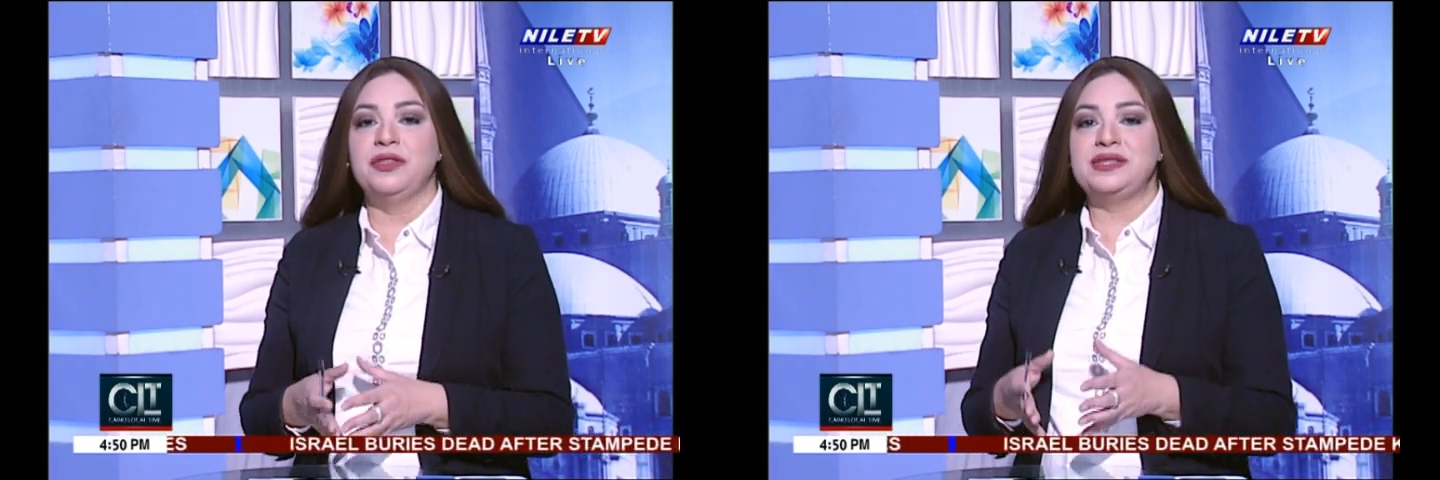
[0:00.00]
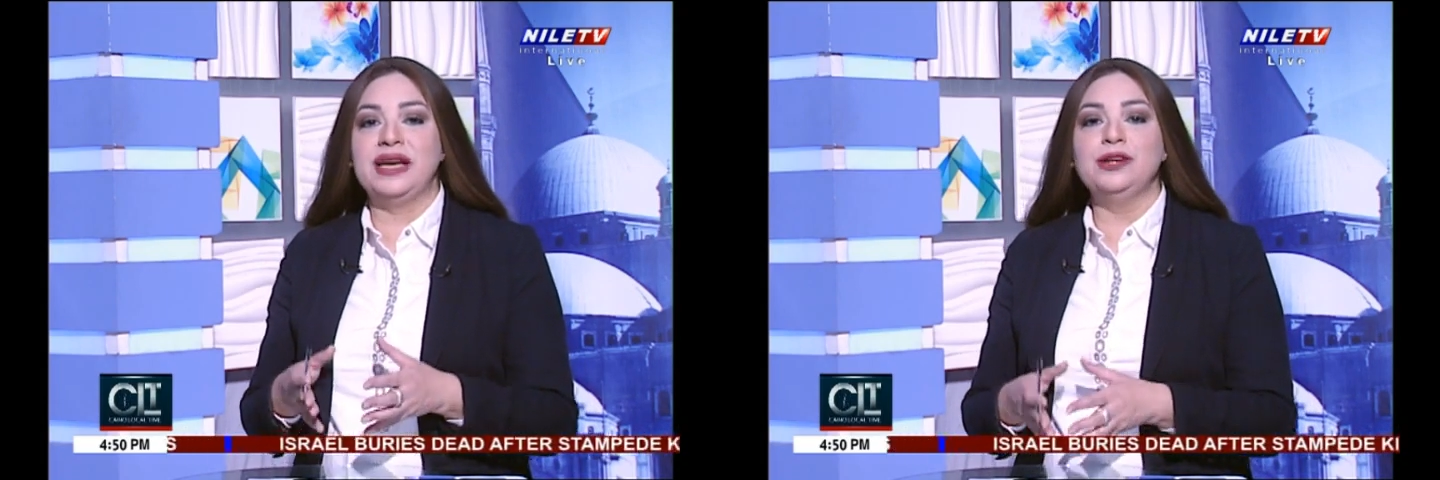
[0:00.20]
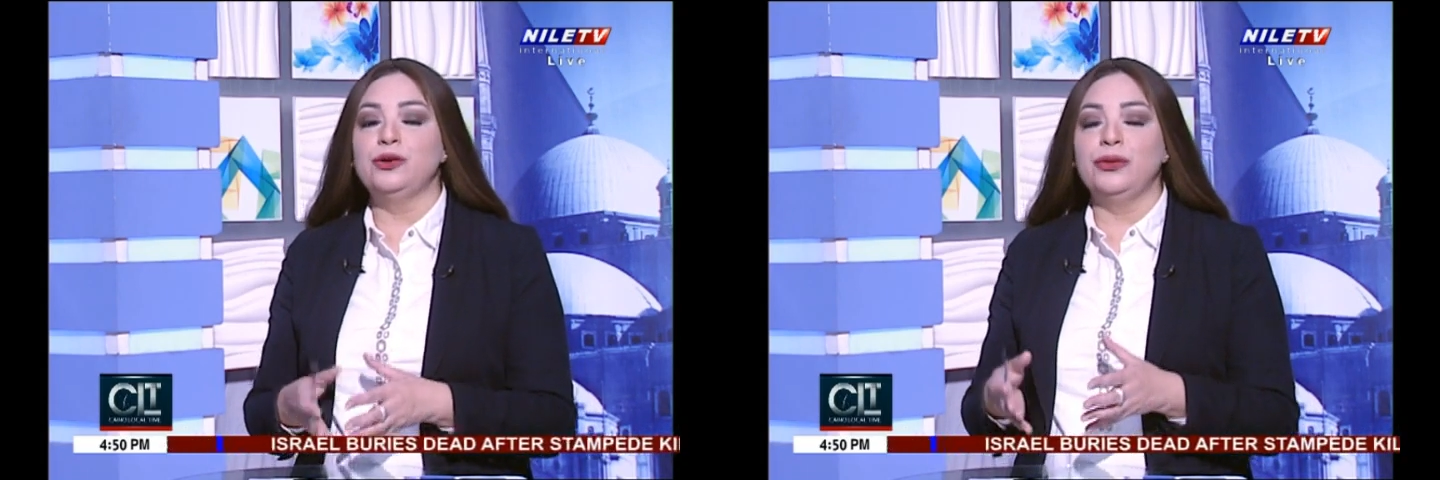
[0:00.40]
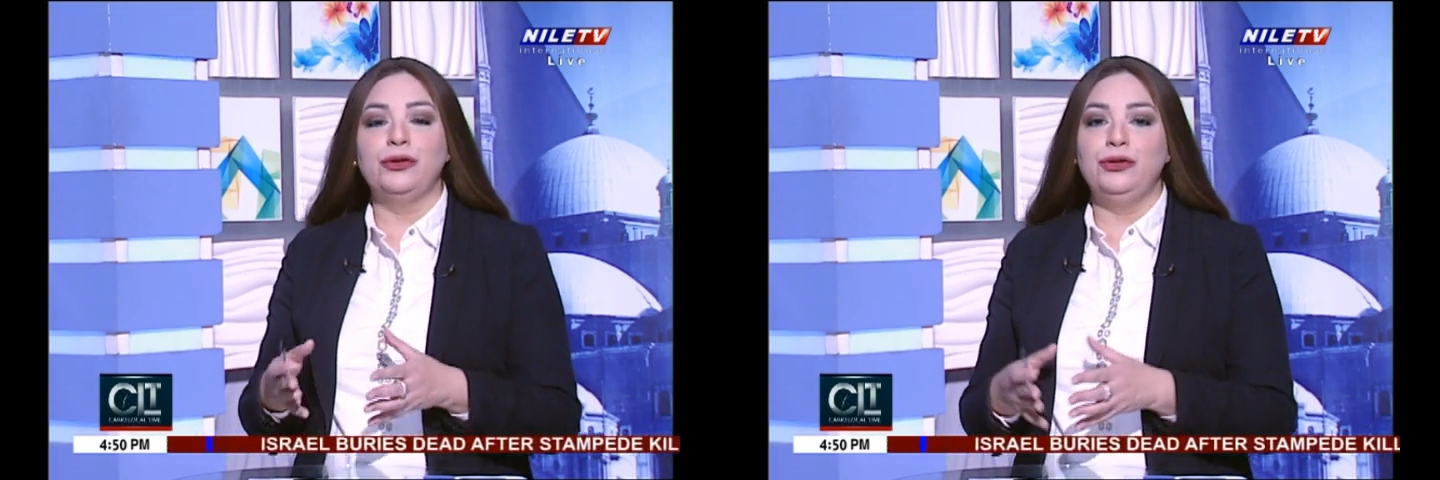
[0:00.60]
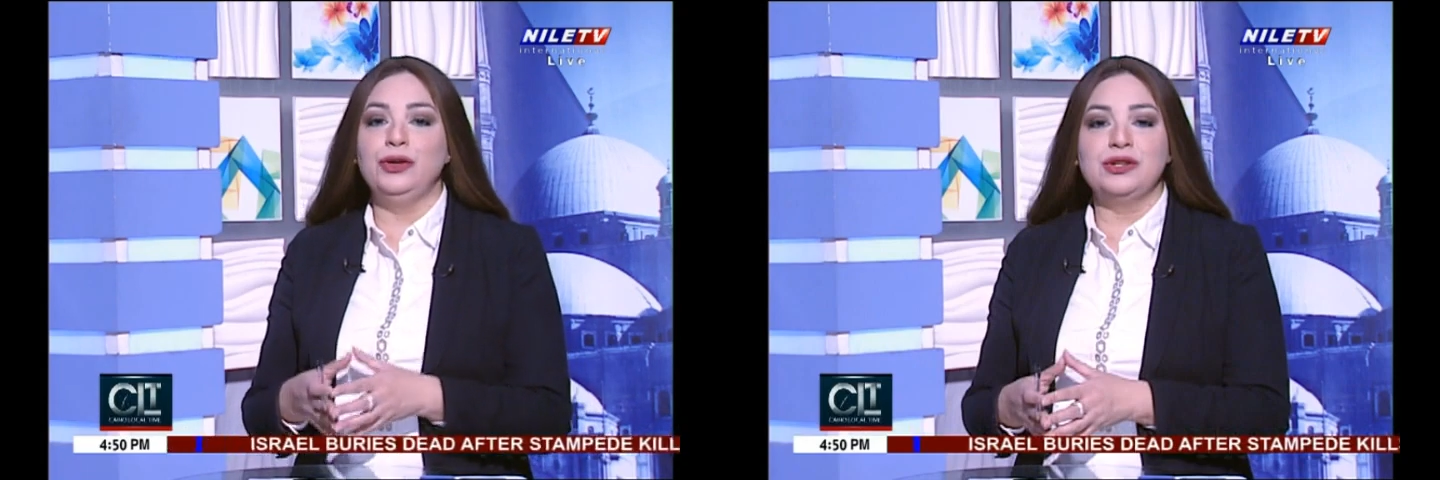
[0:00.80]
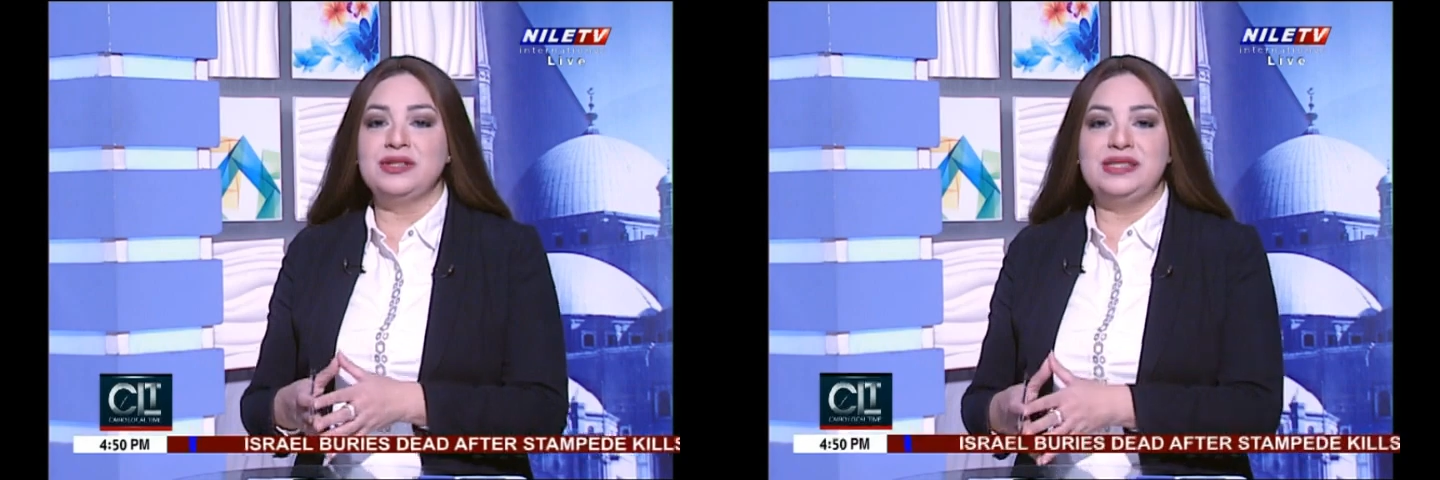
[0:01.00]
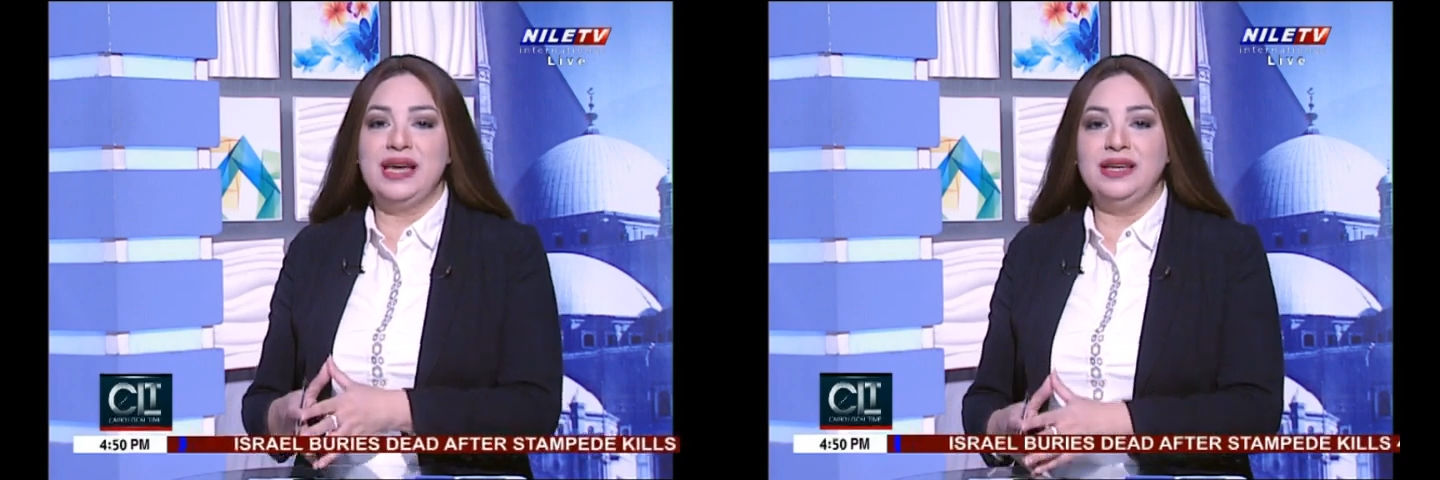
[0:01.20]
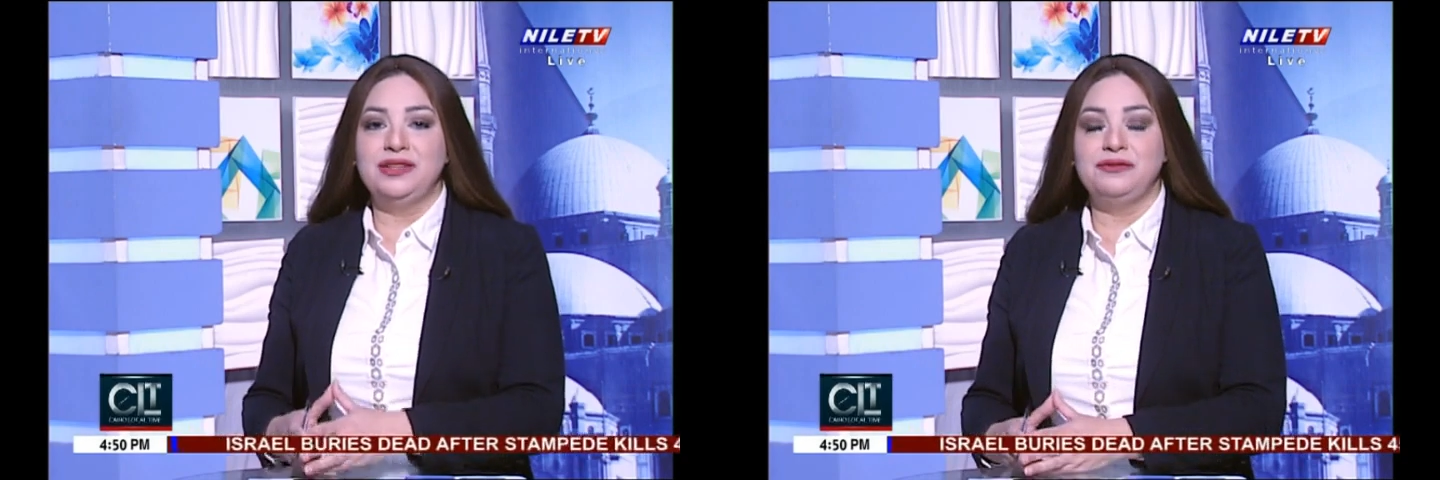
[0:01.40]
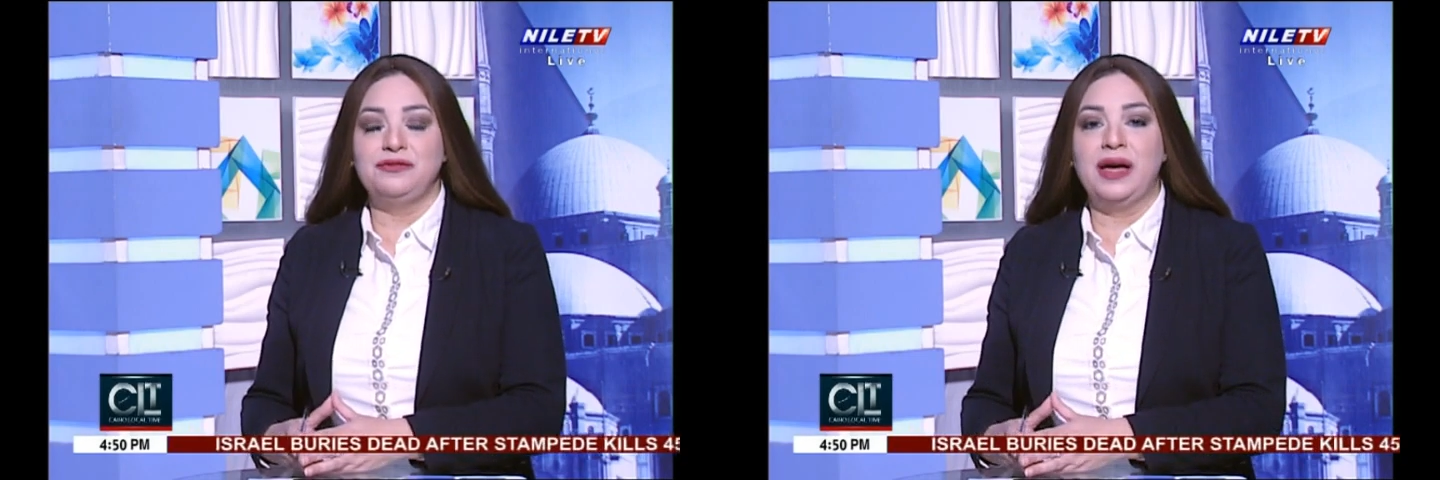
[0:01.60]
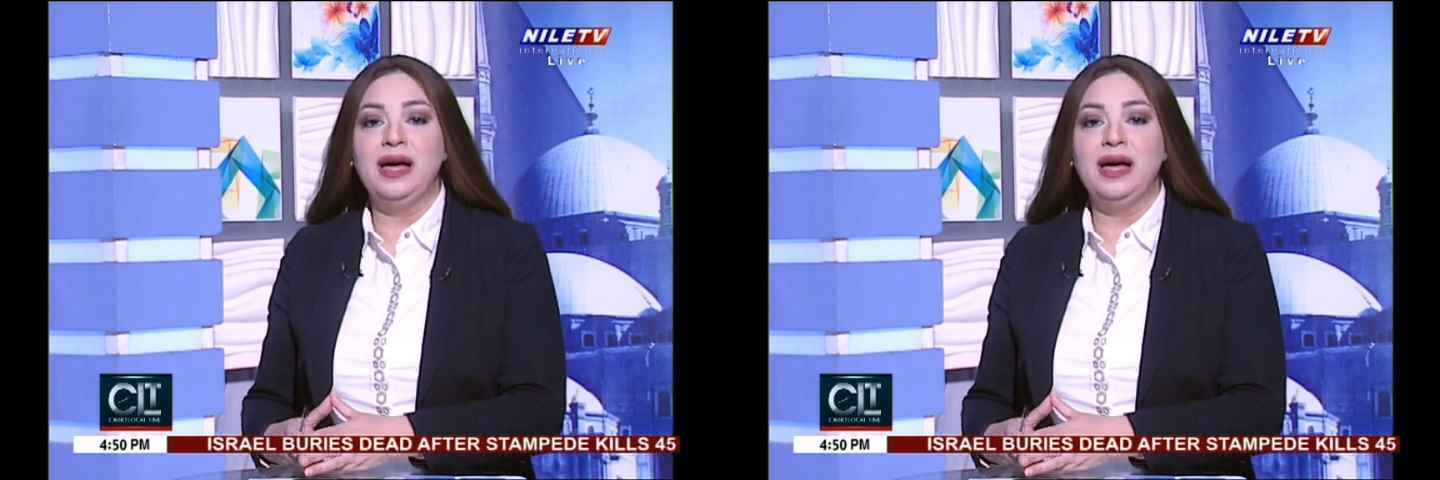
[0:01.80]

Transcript: the second or the third consecutive